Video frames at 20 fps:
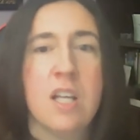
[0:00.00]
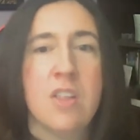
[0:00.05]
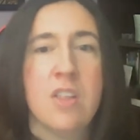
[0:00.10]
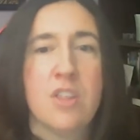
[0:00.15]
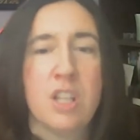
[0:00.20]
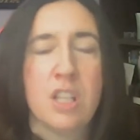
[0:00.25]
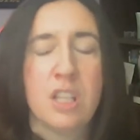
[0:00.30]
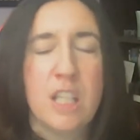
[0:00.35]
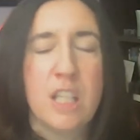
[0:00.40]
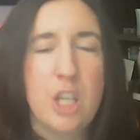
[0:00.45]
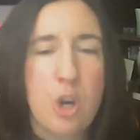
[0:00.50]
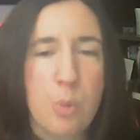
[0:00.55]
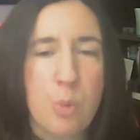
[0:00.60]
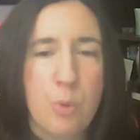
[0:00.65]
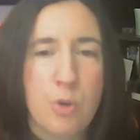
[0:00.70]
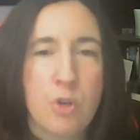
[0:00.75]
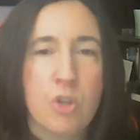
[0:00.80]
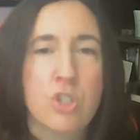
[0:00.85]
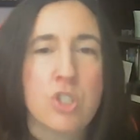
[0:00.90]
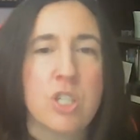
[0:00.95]
the Leo
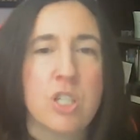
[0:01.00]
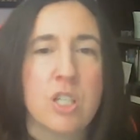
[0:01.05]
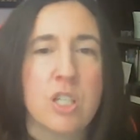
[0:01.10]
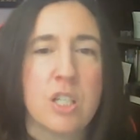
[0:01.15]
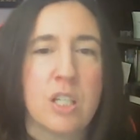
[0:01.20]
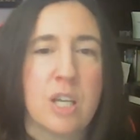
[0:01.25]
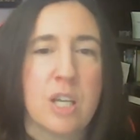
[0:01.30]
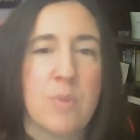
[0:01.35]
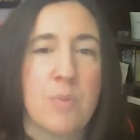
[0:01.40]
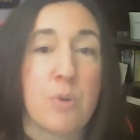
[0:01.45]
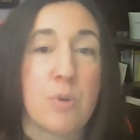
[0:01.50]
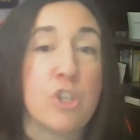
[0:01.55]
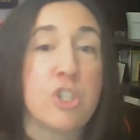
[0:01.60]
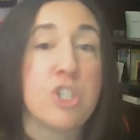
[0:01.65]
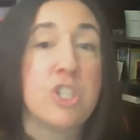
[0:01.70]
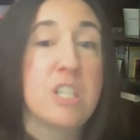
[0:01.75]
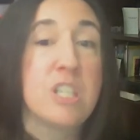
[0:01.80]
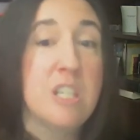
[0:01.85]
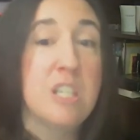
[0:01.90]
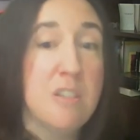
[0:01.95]
person can
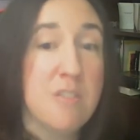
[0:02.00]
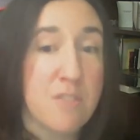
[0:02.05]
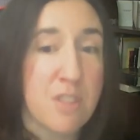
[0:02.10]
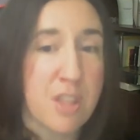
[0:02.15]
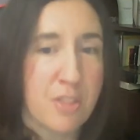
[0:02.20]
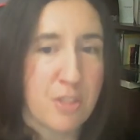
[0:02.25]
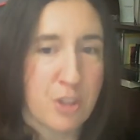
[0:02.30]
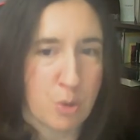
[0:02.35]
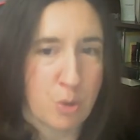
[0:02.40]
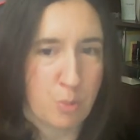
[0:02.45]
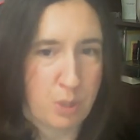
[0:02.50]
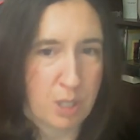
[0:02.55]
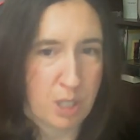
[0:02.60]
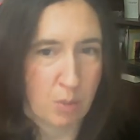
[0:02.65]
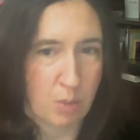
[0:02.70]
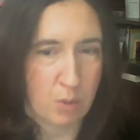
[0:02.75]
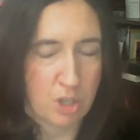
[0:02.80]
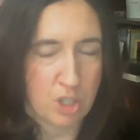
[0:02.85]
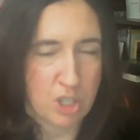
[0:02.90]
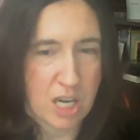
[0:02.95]
perceive that they're
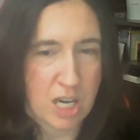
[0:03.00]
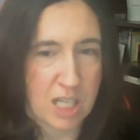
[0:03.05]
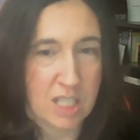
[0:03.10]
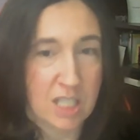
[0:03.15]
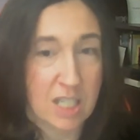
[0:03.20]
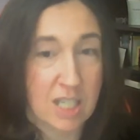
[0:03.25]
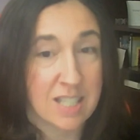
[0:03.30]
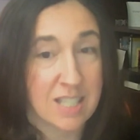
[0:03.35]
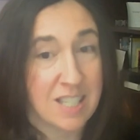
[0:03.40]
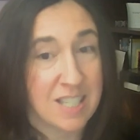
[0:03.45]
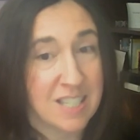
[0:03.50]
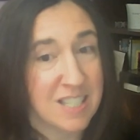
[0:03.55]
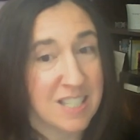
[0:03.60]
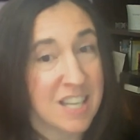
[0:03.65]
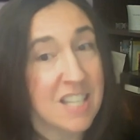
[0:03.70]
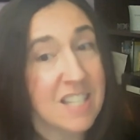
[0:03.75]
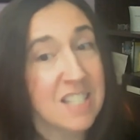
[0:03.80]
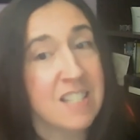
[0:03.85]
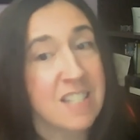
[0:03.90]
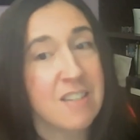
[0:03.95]
being rejected. It's a
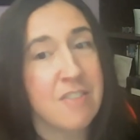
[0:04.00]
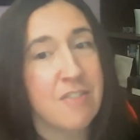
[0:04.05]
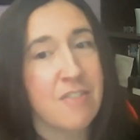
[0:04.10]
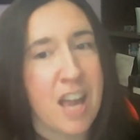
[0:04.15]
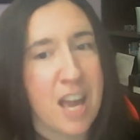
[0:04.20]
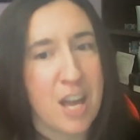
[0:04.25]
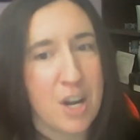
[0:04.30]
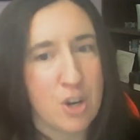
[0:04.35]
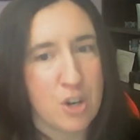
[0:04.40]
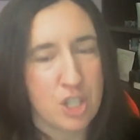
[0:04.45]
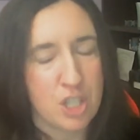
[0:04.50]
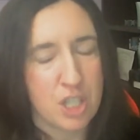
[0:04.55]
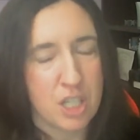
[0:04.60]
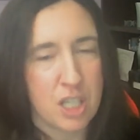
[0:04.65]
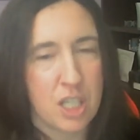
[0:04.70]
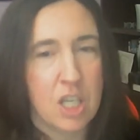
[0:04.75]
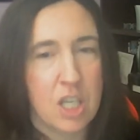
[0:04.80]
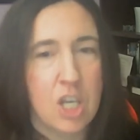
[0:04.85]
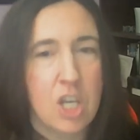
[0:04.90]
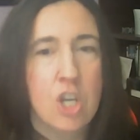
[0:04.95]
sensitive
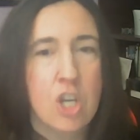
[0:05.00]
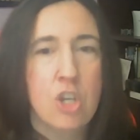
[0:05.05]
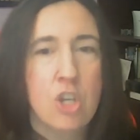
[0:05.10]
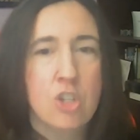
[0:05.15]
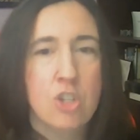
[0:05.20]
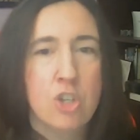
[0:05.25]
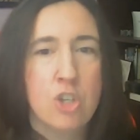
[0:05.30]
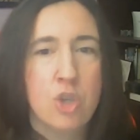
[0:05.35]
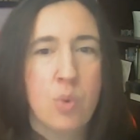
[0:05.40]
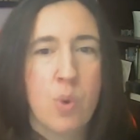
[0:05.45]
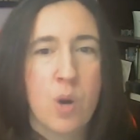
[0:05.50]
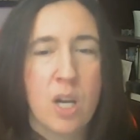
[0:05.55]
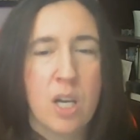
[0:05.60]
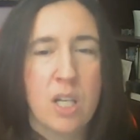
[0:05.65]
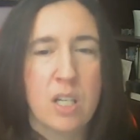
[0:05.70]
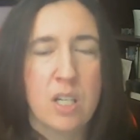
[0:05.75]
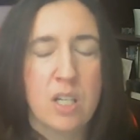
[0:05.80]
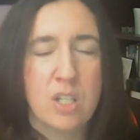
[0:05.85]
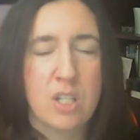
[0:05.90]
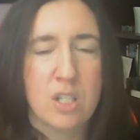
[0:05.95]
energy, so you want
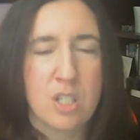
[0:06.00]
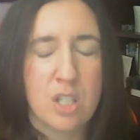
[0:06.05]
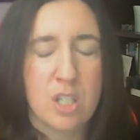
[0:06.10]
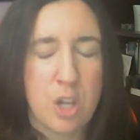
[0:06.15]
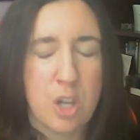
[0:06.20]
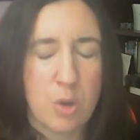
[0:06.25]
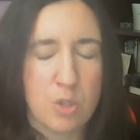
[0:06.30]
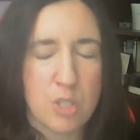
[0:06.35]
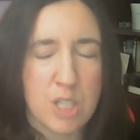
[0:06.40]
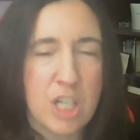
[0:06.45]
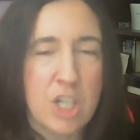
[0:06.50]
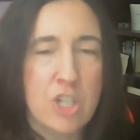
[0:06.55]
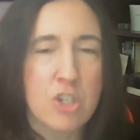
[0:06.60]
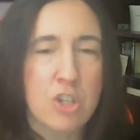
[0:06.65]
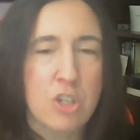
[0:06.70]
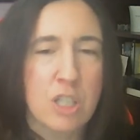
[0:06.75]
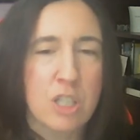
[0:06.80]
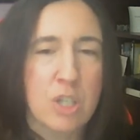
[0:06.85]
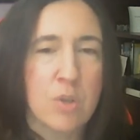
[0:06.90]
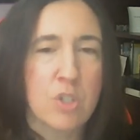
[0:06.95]
to you know teach
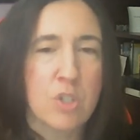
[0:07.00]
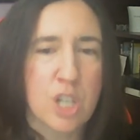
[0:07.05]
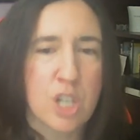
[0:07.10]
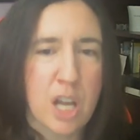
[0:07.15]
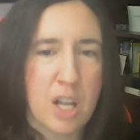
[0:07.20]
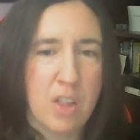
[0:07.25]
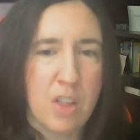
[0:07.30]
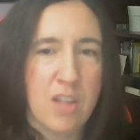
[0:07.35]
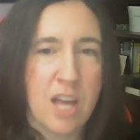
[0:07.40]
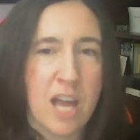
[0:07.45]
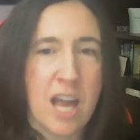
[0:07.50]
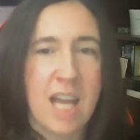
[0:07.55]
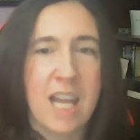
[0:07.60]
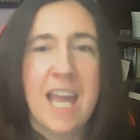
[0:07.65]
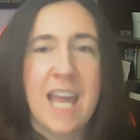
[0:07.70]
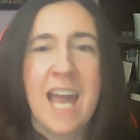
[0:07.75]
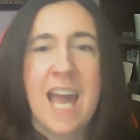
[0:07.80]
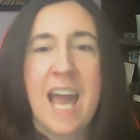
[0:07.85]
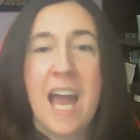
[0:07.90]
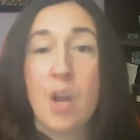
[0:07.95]
your Leo child that
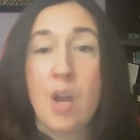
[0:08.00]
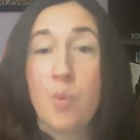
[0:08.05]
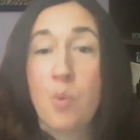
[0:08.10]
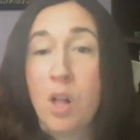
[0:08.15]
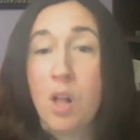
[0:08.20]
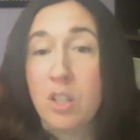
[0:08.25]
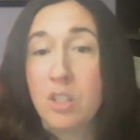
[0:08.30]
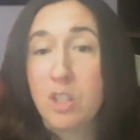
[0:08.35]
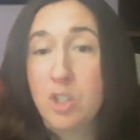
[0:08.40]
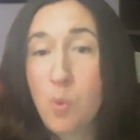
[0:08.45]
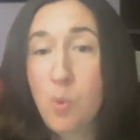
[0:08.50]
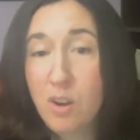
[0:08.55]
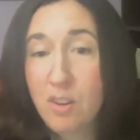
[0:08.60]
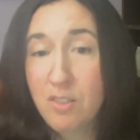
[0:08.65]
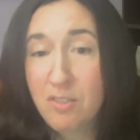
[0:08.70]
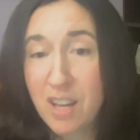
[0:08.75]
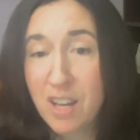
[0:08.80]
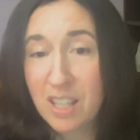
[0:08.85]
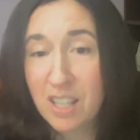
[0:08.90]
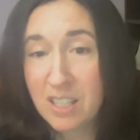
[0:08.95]
uh, well, you want
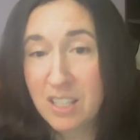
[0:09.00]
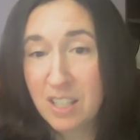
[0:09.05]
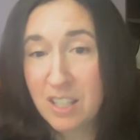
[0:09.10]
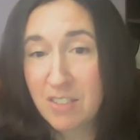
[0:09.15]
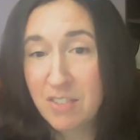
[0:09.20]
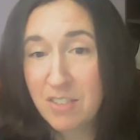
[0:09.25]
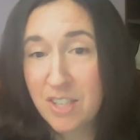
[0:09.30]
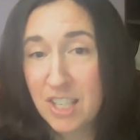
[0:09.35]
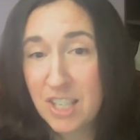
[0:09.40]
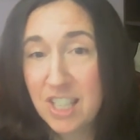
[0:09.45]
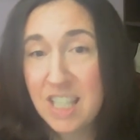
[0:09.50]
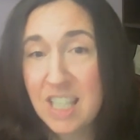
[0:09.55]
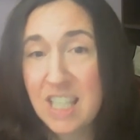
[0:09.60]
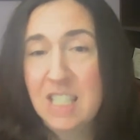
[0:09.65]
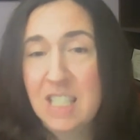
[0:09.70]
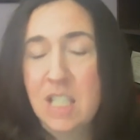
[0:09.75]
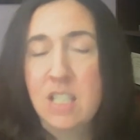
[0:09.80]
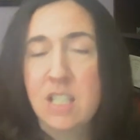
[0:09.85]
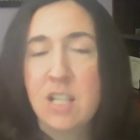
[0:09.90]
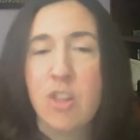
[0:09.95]
to validate
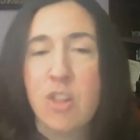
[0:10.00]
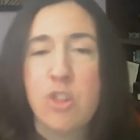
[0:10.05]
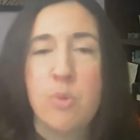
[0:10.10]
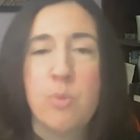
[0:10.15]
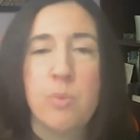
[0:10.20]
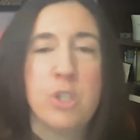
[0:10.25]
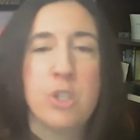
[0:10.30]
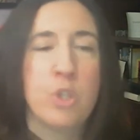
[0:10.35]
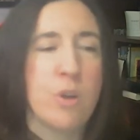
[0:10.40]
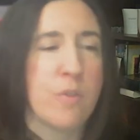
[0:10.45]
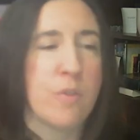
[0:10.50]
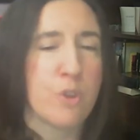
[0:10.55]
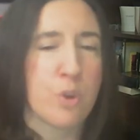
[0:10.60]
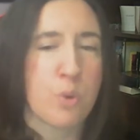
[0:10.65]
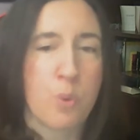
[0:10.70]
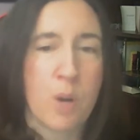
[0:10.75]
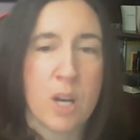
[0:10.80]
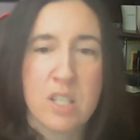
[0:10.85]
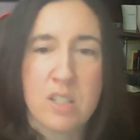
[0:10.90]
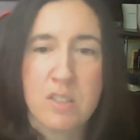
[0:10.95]
feelings and tell them you have the
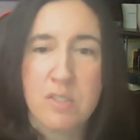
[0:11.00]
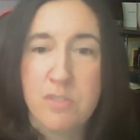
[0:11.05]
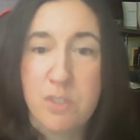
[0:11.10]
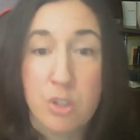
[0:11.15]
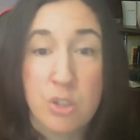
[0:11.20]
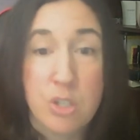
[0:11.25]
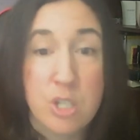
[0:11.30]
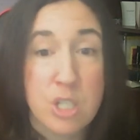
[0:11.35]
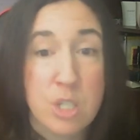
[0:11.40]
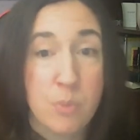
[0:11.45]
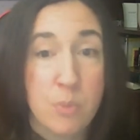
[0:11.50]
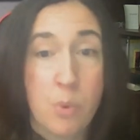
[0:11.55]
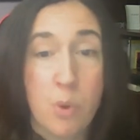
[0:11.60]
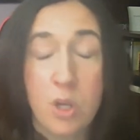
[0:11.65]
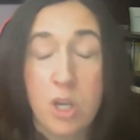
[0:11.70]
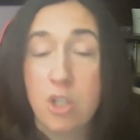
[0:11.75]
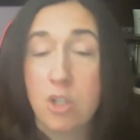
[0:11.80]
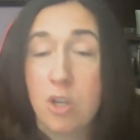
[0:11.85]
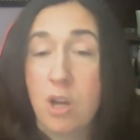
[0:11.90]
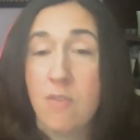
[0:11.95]
right to feel
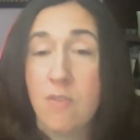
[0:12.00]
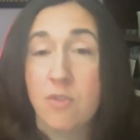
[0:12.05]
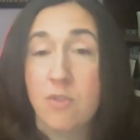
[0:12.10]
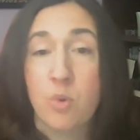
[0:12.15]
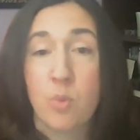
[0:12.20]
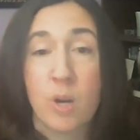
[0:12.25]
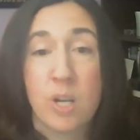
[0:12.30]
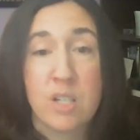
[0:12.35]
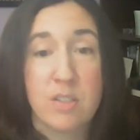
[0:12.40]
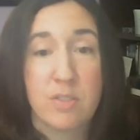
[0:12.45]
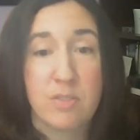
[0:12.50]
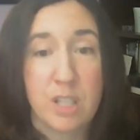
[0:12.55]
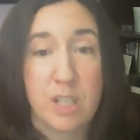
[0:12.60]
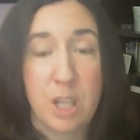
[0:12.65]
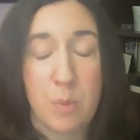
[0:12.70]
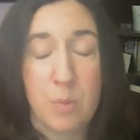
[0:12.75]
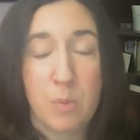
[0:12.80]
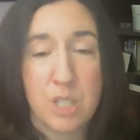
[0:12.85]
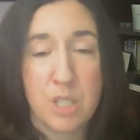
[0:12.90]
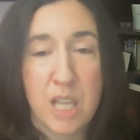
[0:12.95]
disappointed, you have the right to
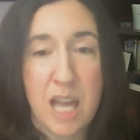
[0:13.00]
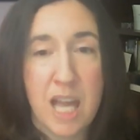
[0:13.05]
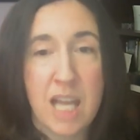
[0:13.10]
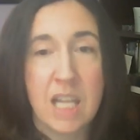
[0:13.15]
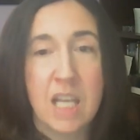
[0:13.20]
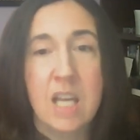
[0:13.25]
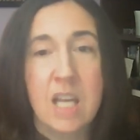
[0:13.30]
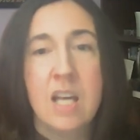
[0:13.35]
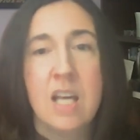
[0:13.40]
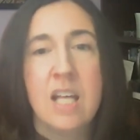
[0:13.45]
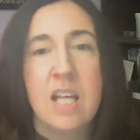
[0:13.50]
feel upset.